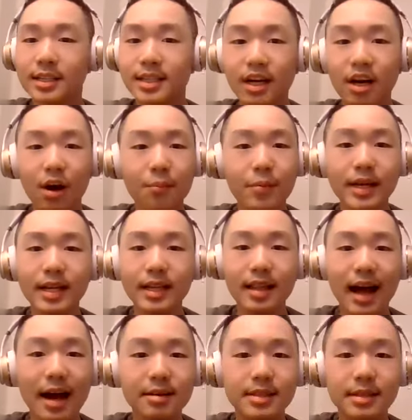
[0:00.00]
There are many
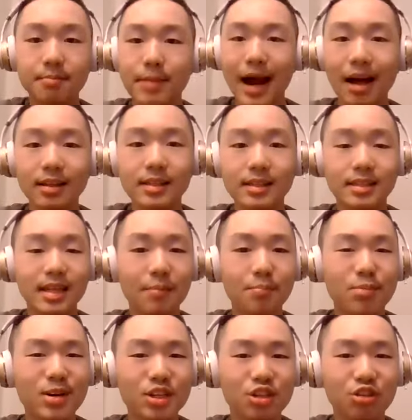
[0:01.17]
lives in balance. I'm
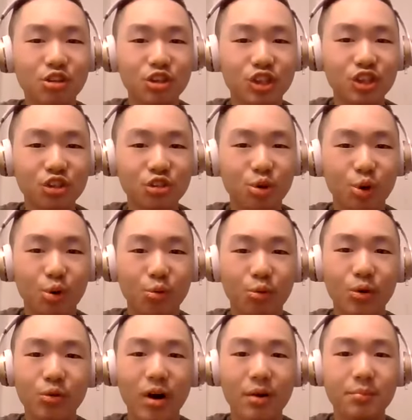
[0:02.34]
pretty sure you
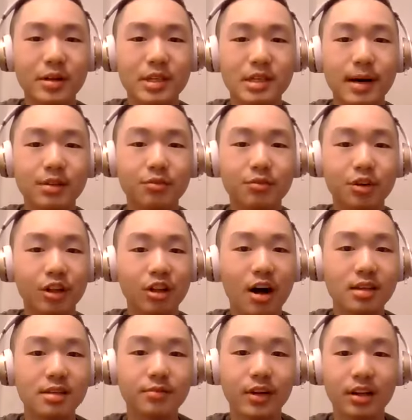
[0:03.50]
wouldn't want to be responsible for the
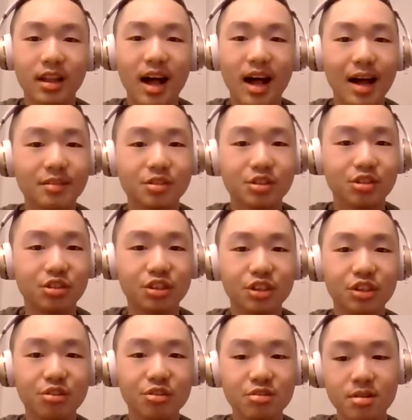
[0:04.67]
loss of their lives, do
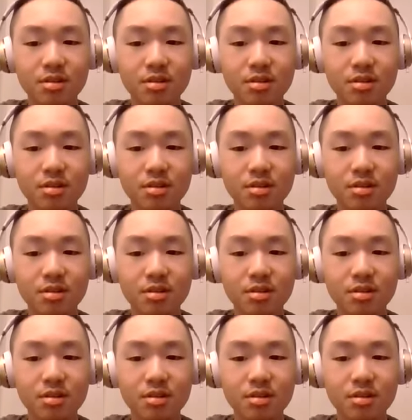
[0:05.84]
you?